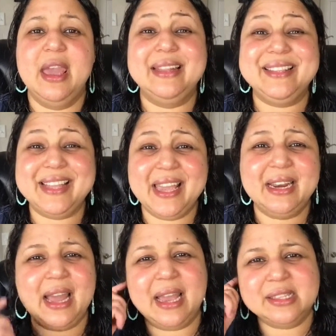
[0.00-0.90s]
and
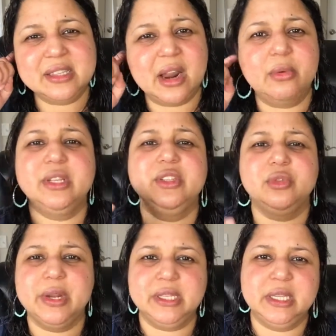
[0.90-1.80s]
then I start
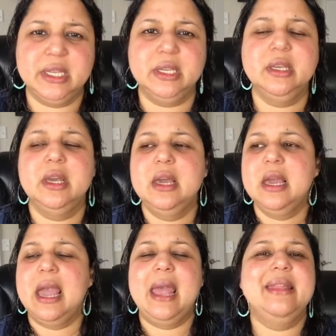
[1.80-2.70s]
restricting,
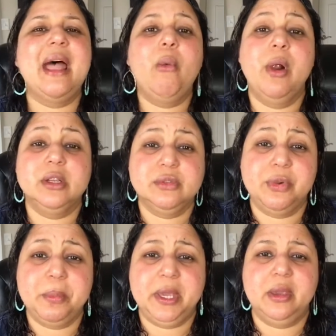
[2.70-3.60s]
and that works
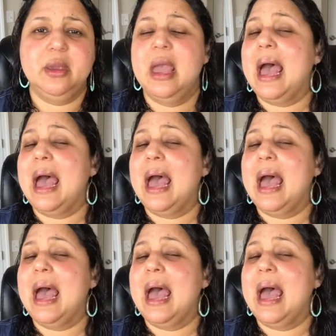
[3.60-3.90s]
for me.